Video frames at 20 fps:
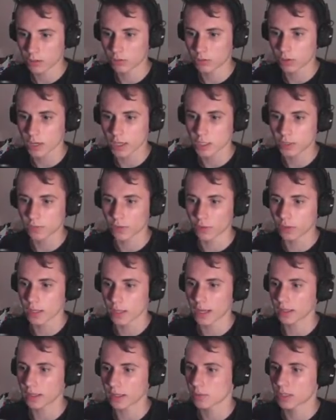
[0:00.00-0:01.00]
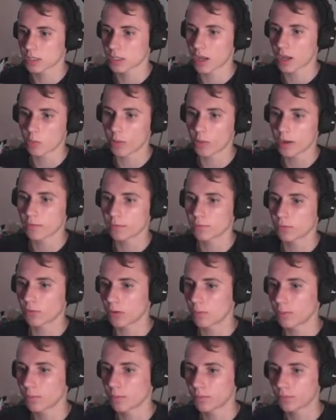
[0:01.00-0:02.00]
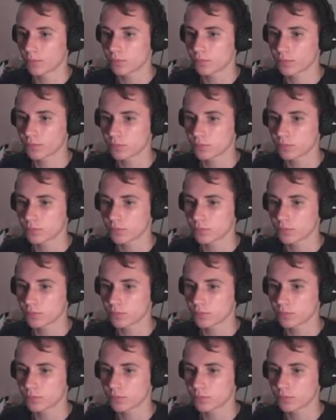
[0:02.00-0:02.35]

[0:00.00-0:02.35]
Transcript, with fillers: Thank Christ for that. There was a guy waiting for him.